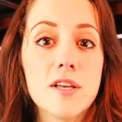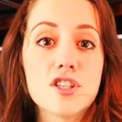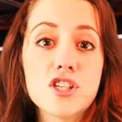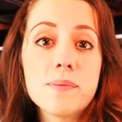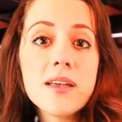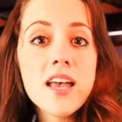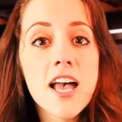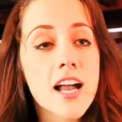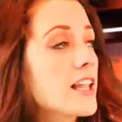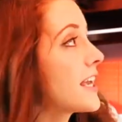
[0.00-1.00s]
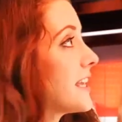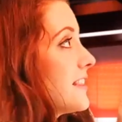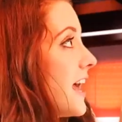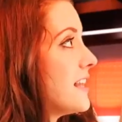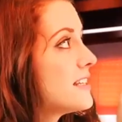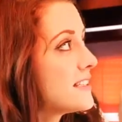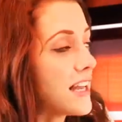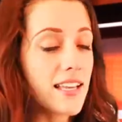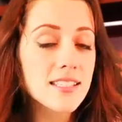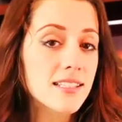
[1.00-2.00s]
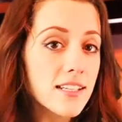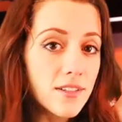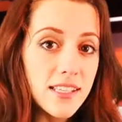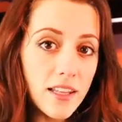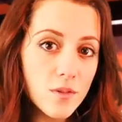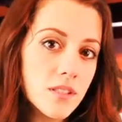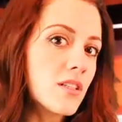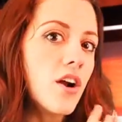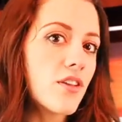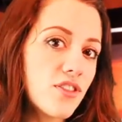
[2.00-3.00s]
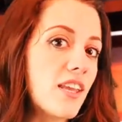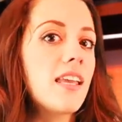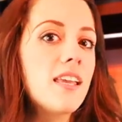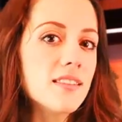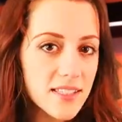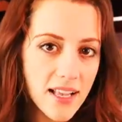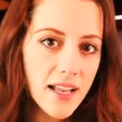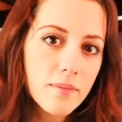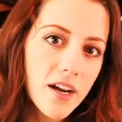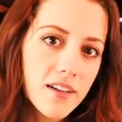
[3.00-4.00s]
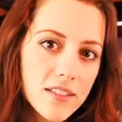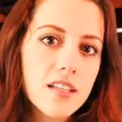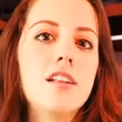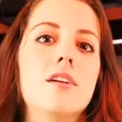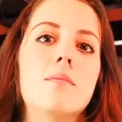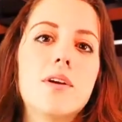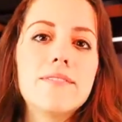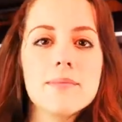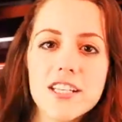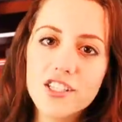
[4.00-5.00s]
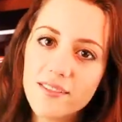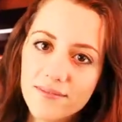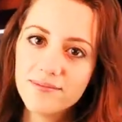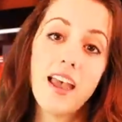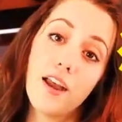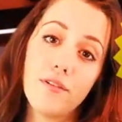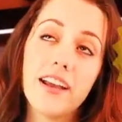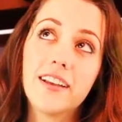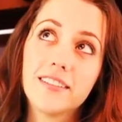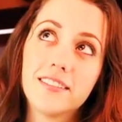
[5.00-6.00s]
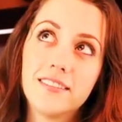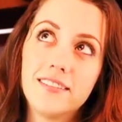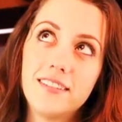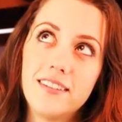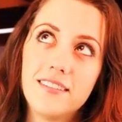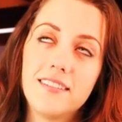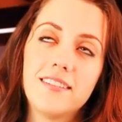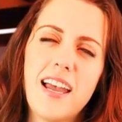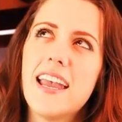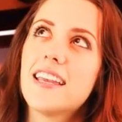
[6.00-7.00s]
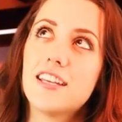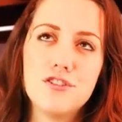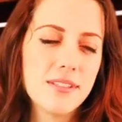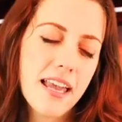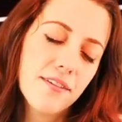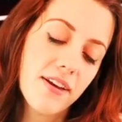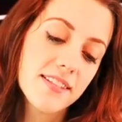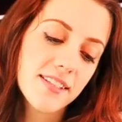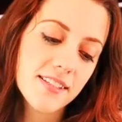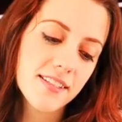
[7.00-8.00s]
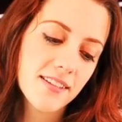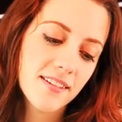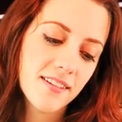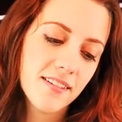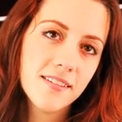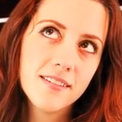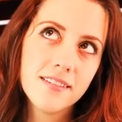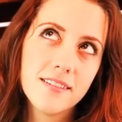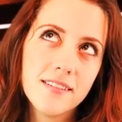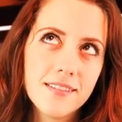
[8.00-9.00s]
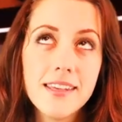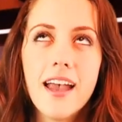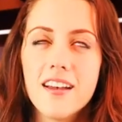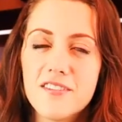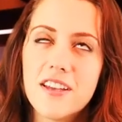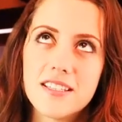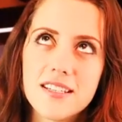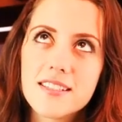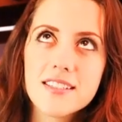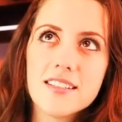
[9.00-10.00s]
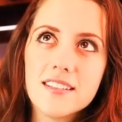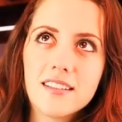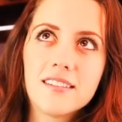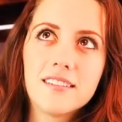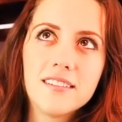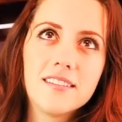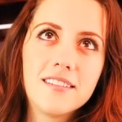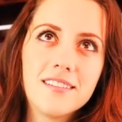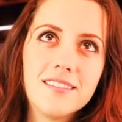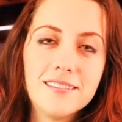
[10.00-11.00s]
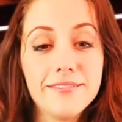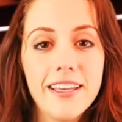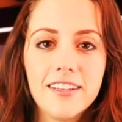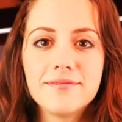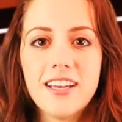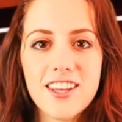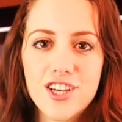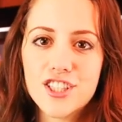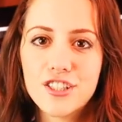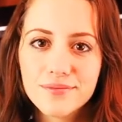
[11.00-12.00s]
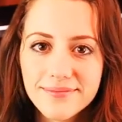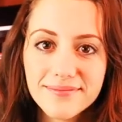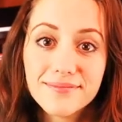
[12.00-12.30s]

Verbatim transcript: sponsorship, click in that nice little yellow star thingy in the sidebar to learn more information. Hey, Rick. Hey, can you say Hephaestus? Yeah, Hephaestus. Yeah, I thought so.